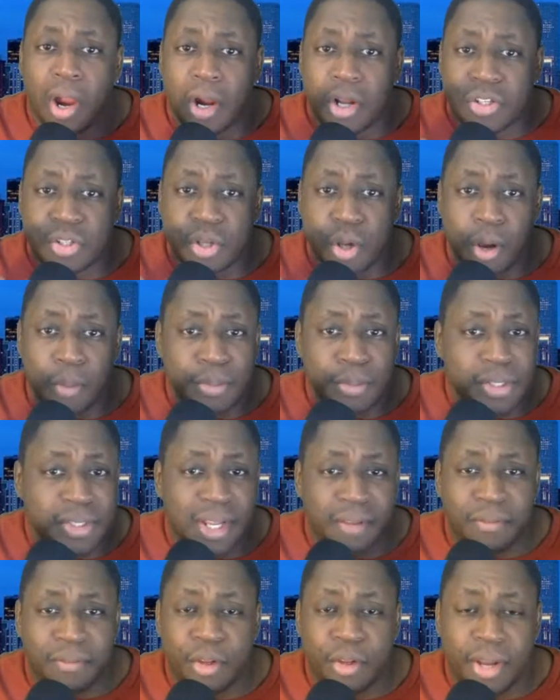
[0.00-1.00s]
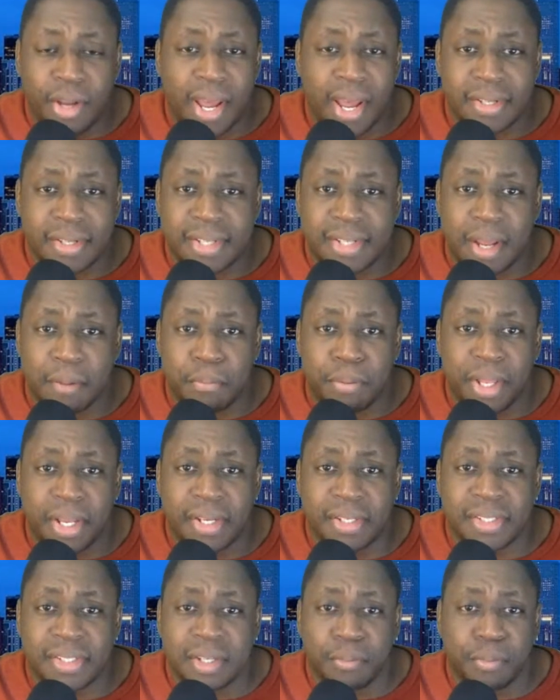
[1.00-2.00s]
So I'm just giving you guys that plain and
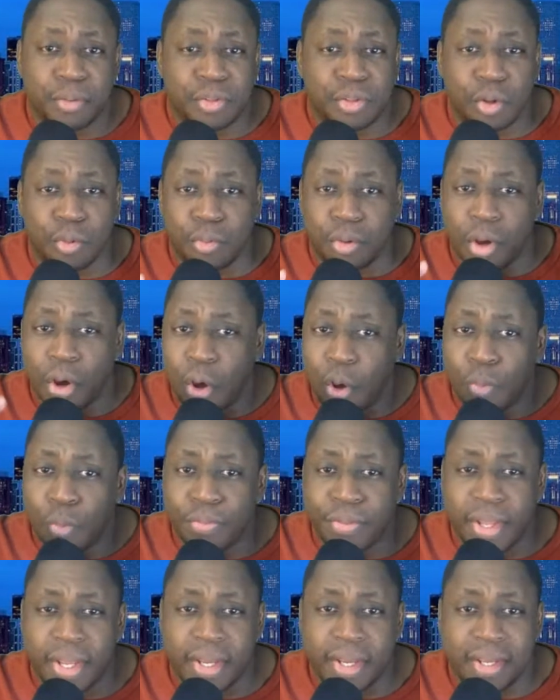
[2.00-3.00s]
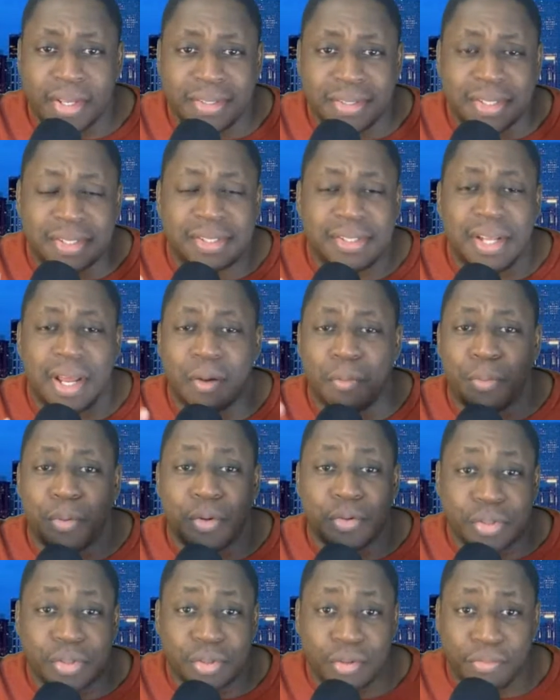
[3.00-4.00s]
simple. So the whole thing is this is not a
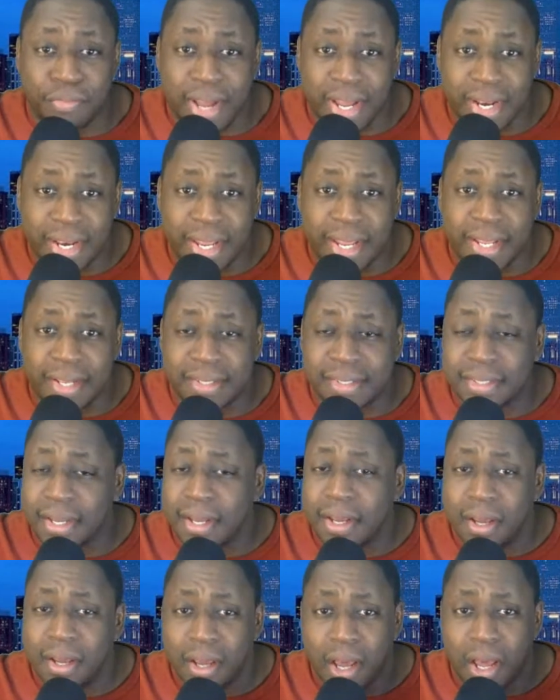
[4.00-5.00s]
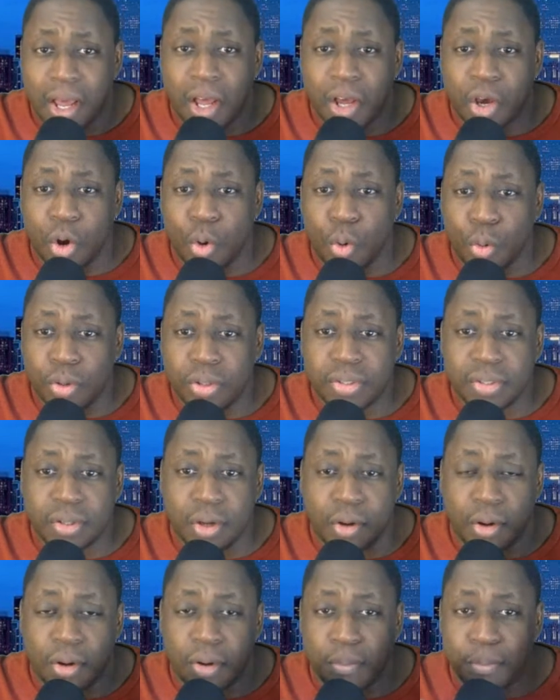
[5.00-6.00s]
personal finance uh, course
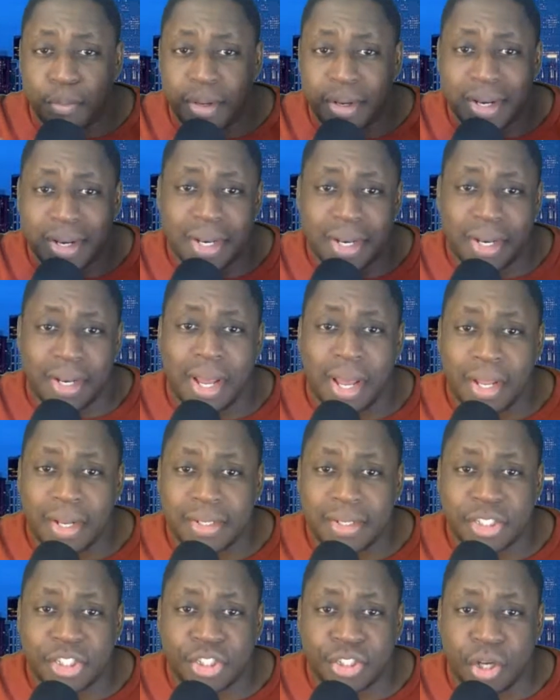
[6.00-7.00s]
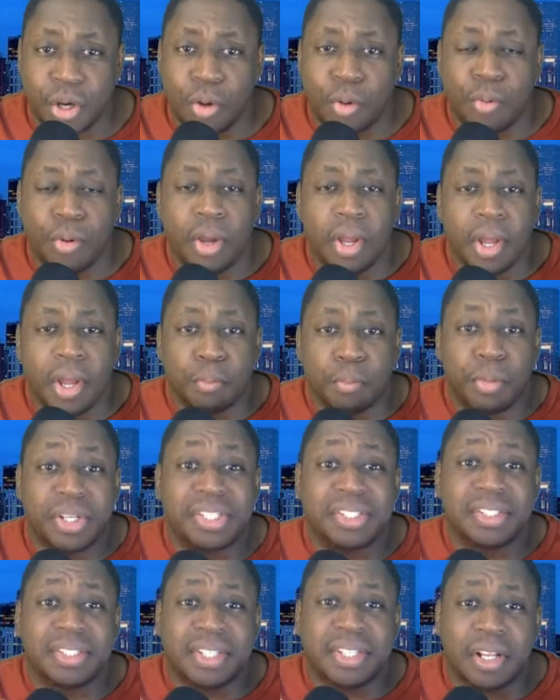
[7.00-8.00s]
or uh, show, but
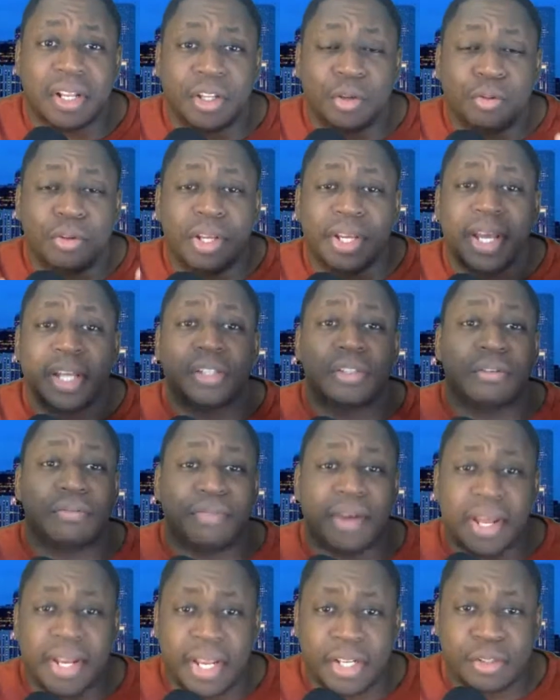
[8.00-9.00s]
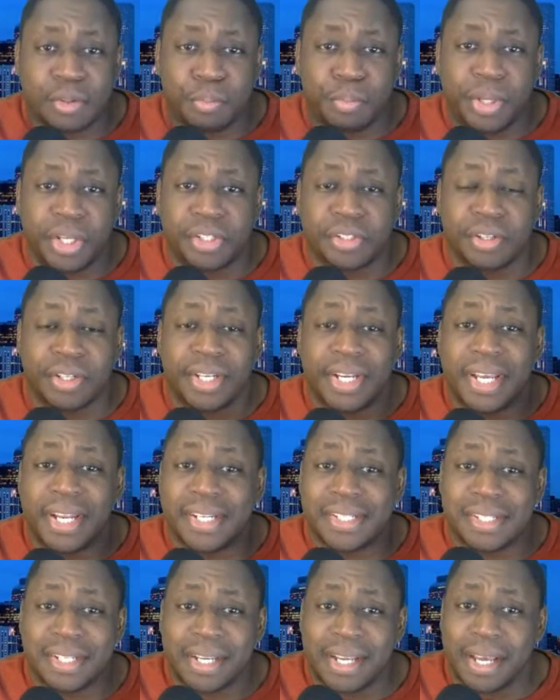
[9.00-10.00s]
this is telling you look at your financial picture, get
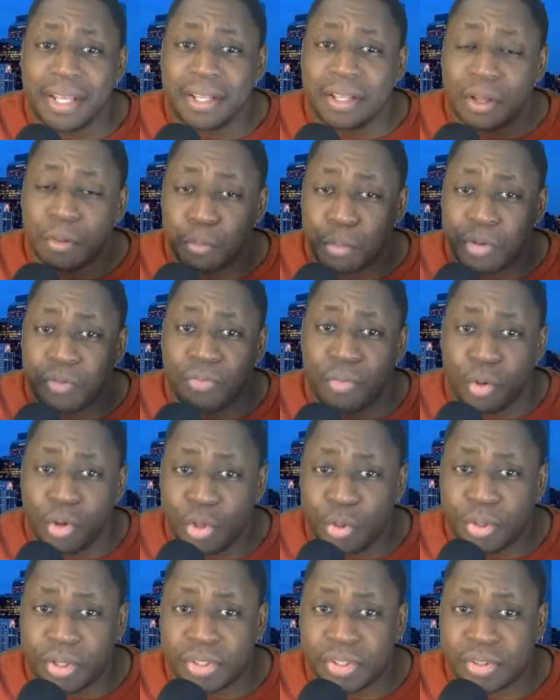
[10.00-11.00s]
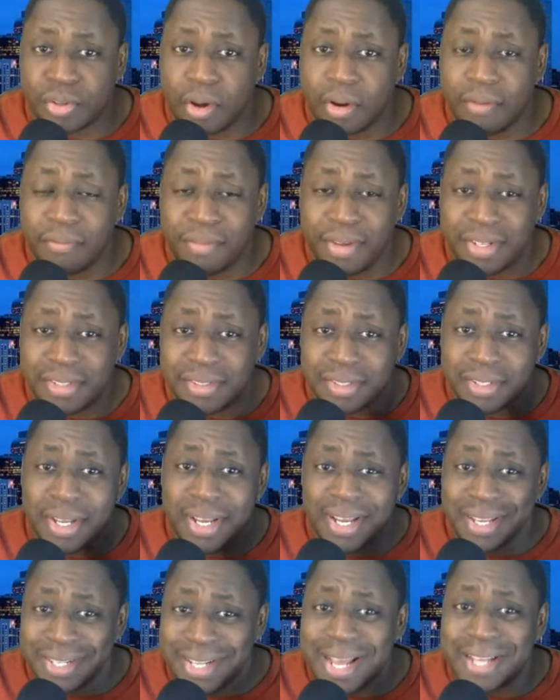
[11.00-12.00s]
it together before you can start investing.
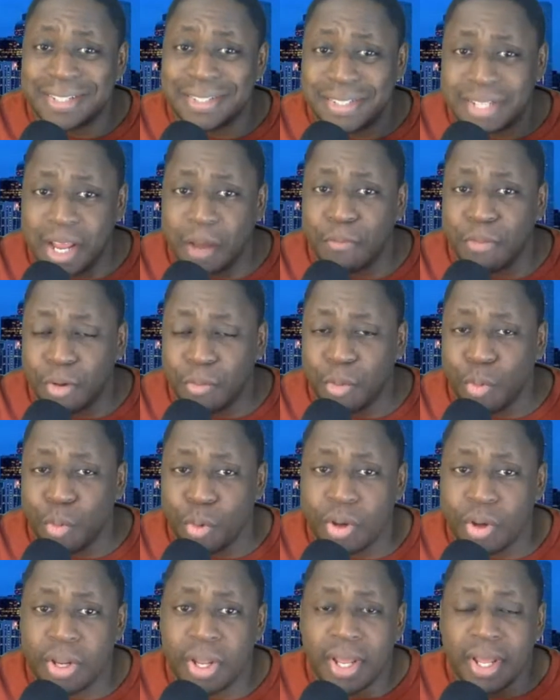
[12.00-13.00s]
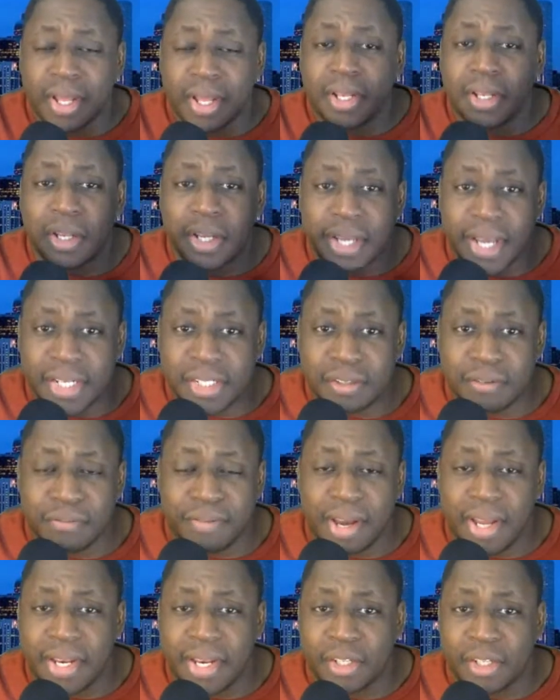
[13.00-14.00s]
That's step number one. Look at your
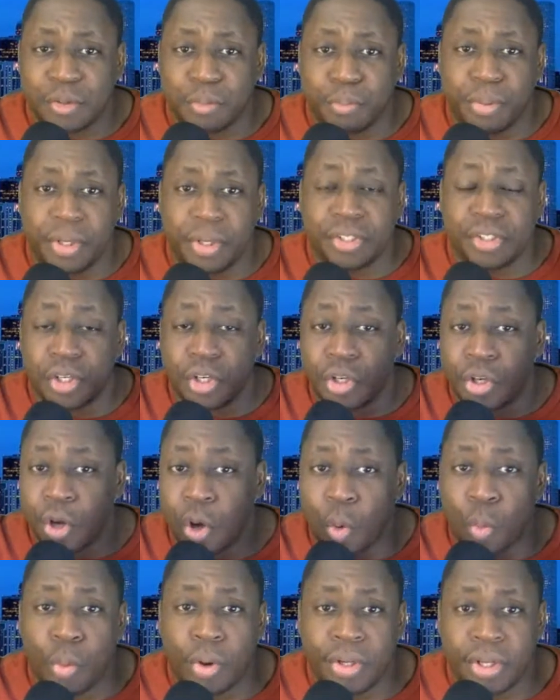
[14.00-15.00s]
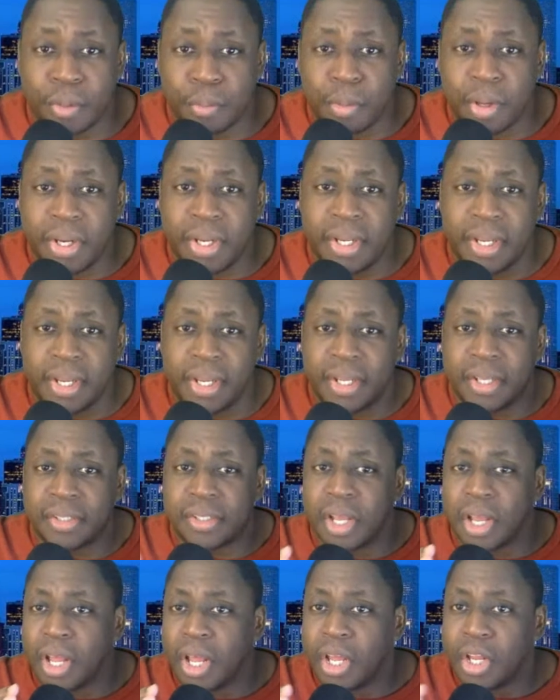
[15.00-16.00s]
financial picture, know where your money is,
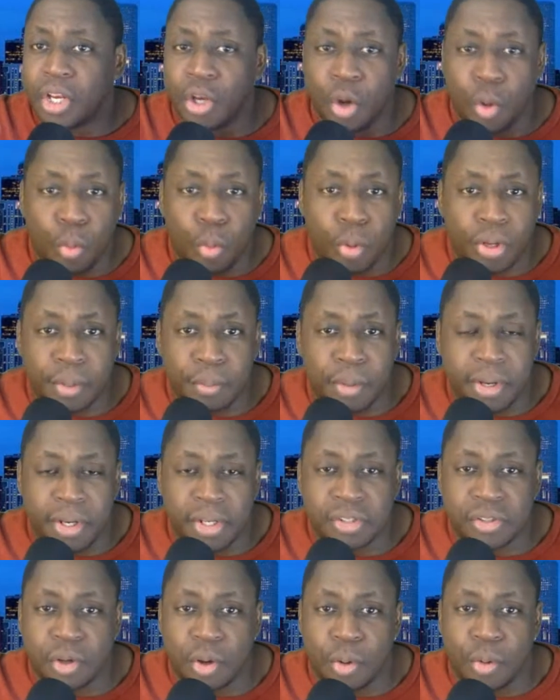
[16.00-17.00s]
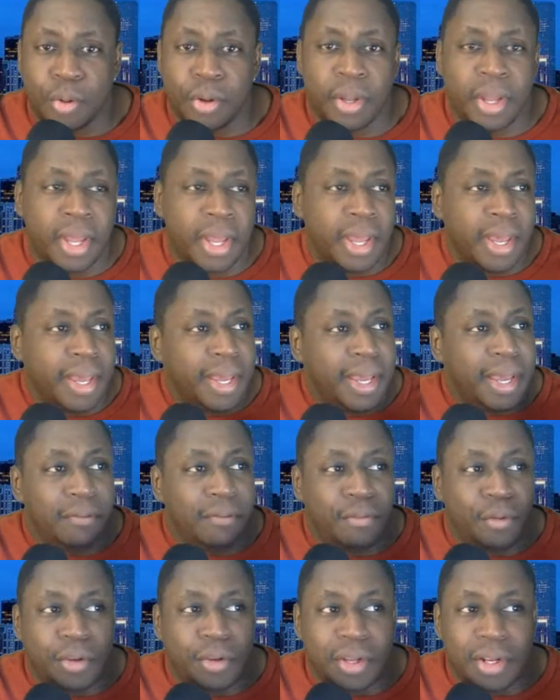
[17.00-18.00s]
know where your money is going.
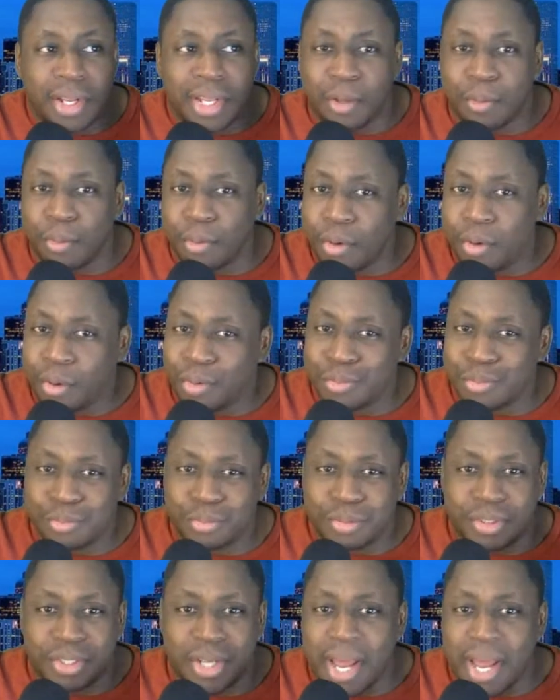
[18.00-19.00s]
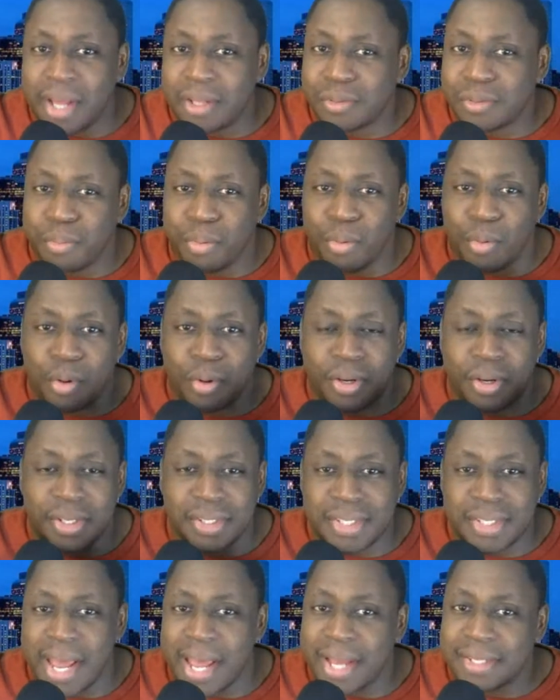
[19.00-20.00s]
If you're delinquent on child support
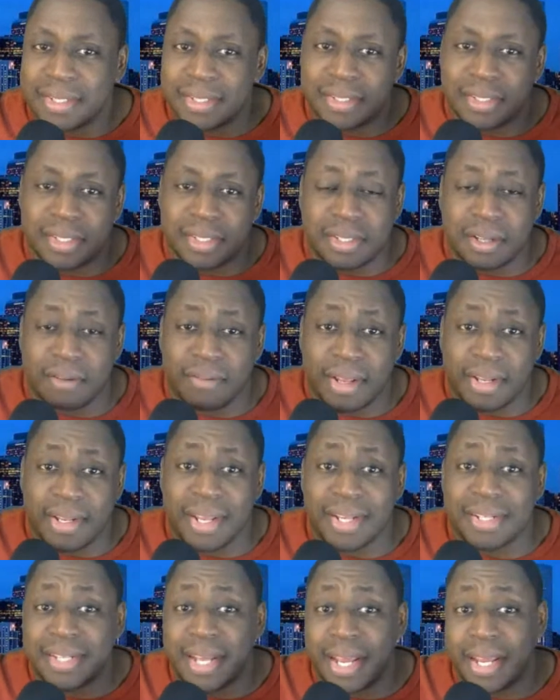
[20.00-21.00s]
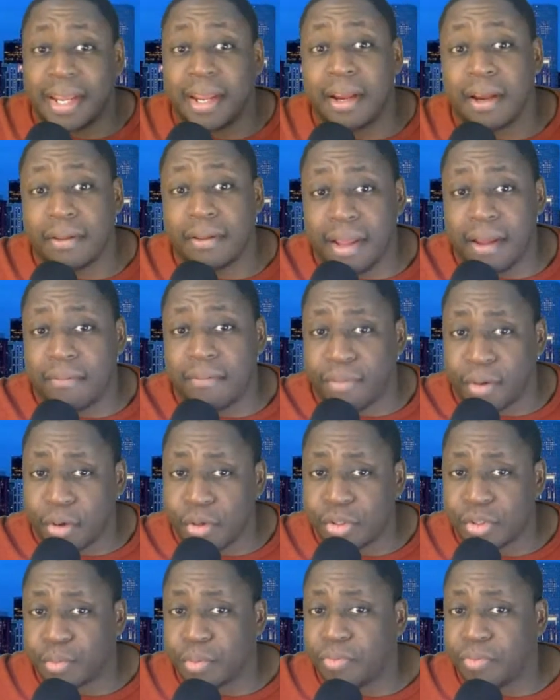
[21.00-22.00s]
and taxes and stuff like that, take care of that
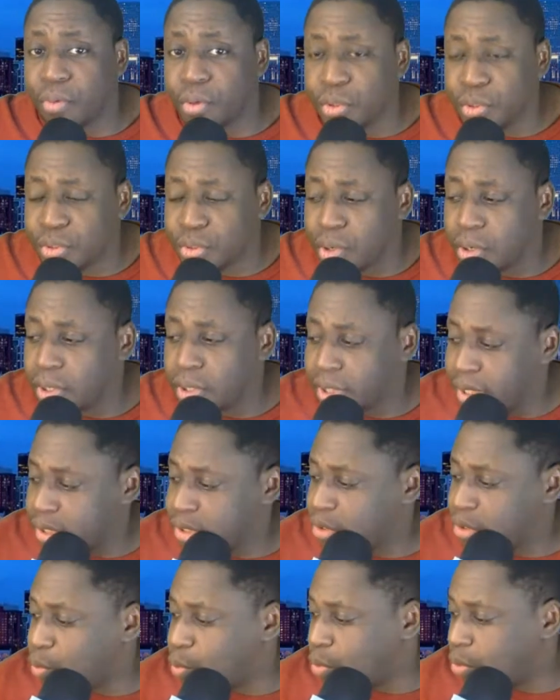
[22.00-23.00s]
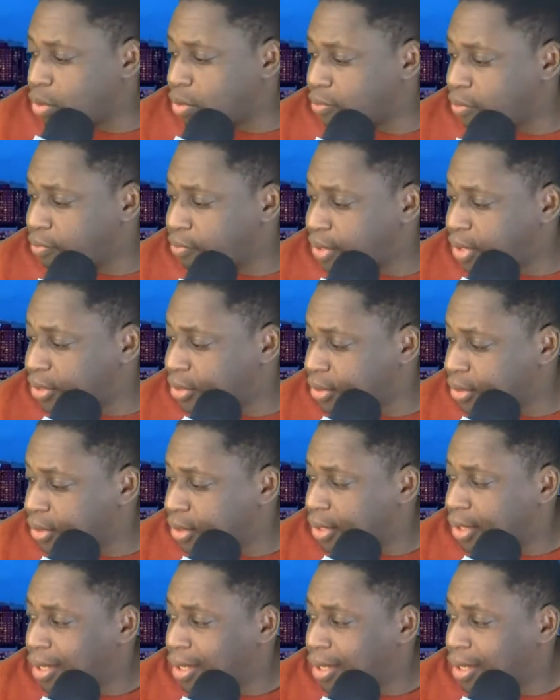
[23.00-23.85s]
first before you start looking into the world of investing.